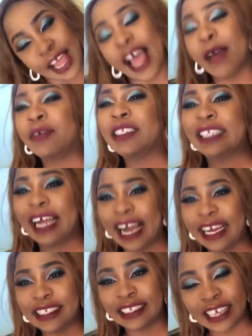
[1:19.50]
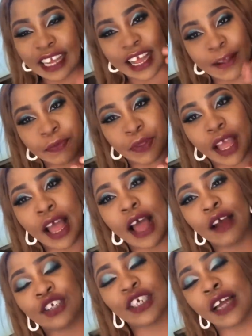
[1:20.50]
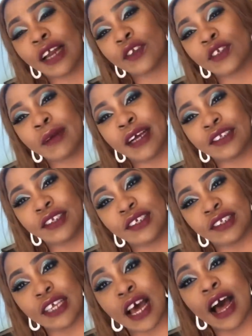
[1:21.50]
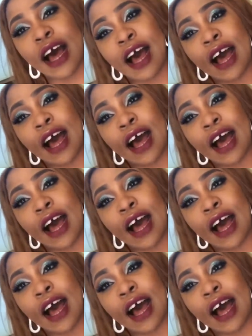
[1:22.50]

And besides, shout out to my sister,